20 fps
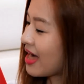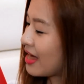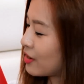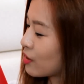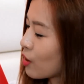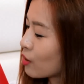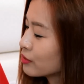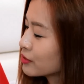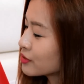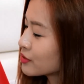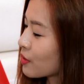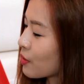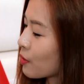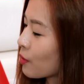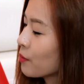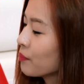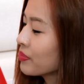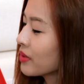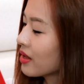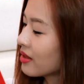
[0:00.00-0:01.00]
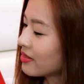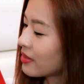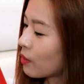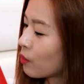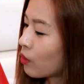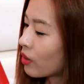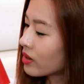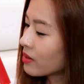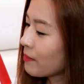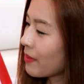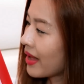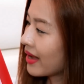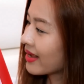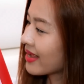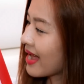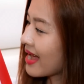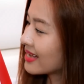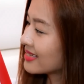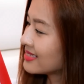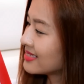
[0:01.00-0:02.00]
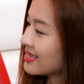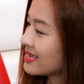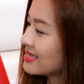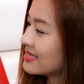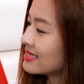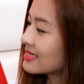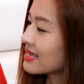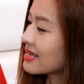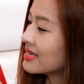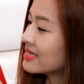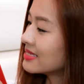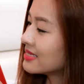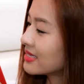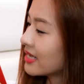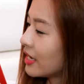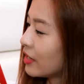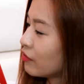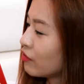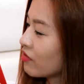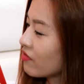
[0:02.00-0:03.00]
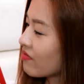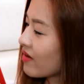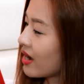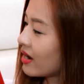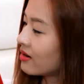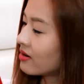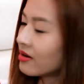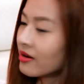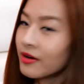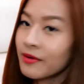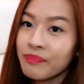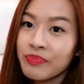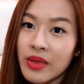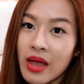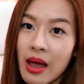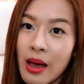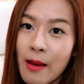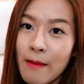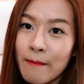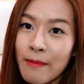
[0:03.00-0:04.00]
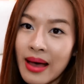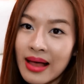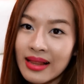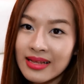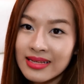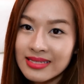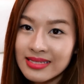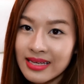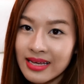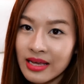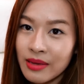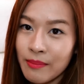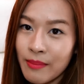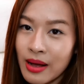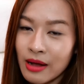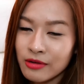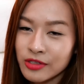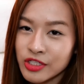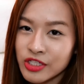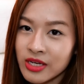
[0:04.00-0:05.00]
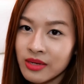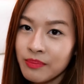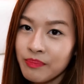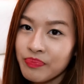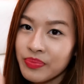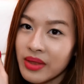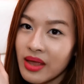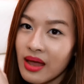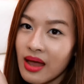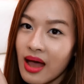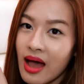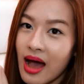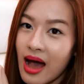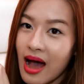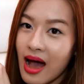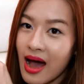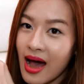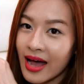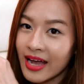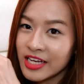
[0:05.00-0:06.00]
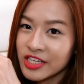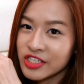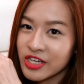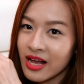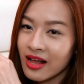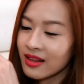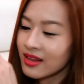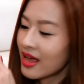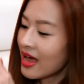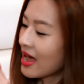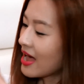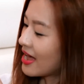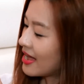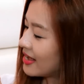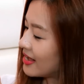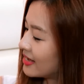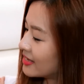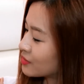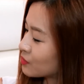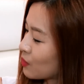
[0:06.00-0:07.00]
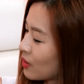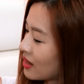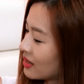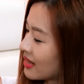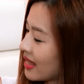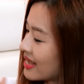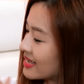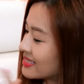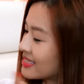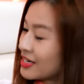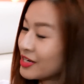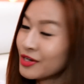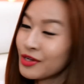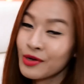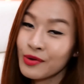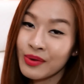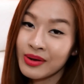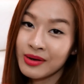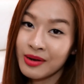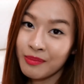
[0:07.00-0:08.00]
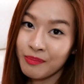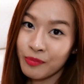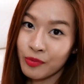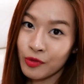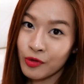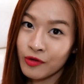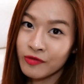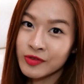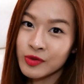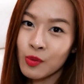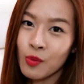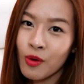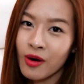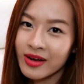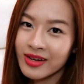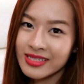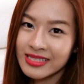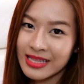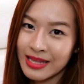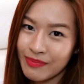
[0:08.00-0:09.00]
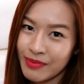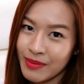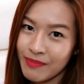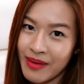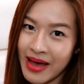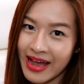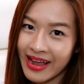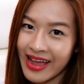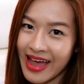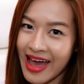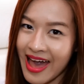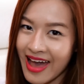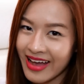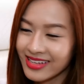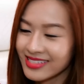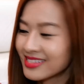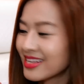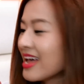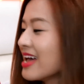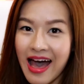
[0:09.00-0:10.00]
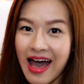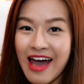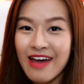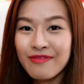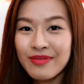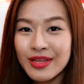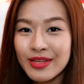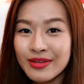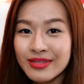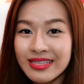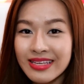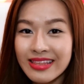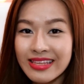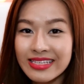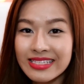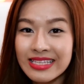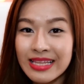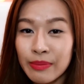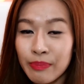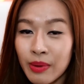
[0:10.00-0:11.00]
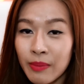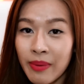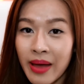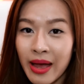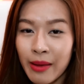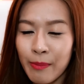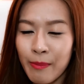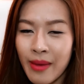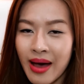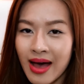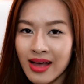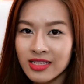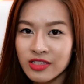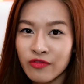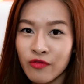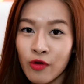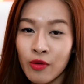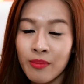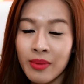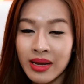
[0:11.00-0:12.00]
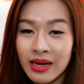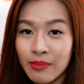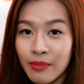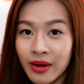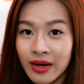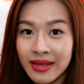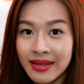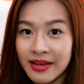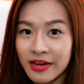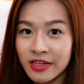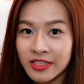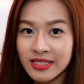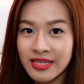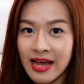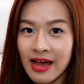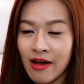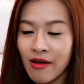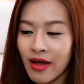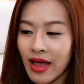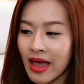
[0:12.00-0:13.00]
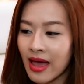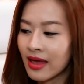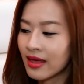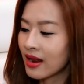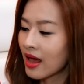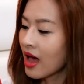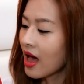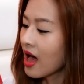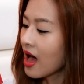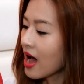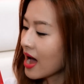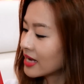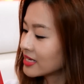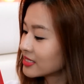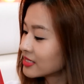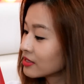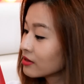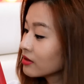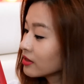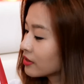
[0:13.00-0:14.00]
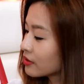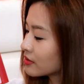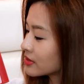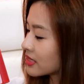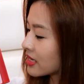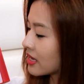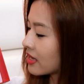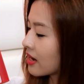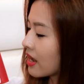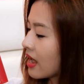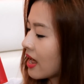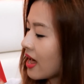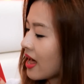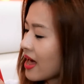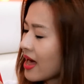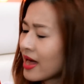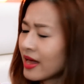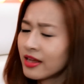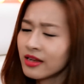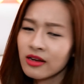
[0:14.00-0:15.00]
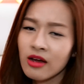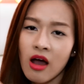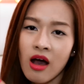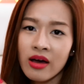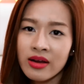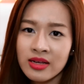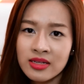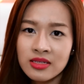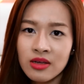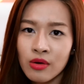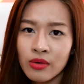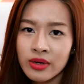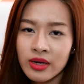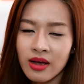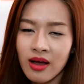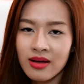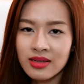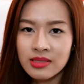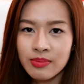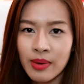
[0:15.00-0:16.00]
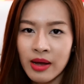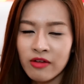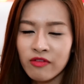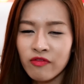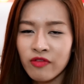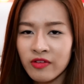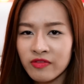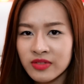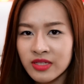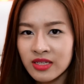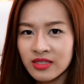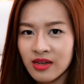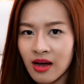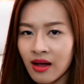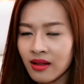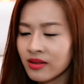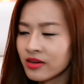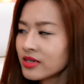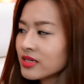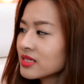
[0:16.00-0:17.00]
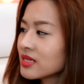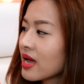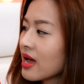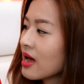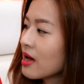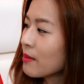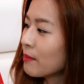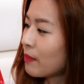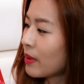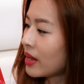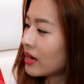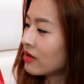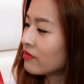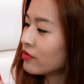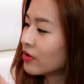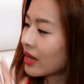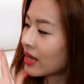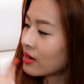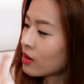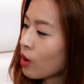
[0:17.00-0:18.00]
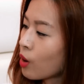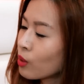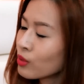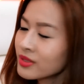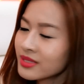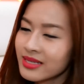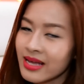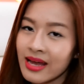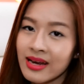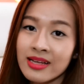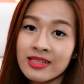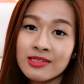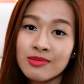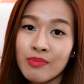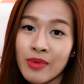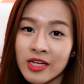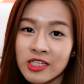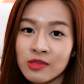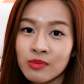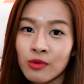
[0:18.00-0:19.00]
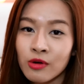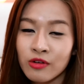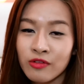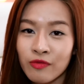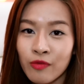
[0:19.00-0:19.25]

and also their Waterbank Essence Skin Refiner Balancing Emulsion Eye Gel, as well as the new and improved Water Sleeping Pack X. I've been using the sleeping pack mask for many, many years now, and I still use it, and on its own it costs about $50. But if you get a whole set, it's much more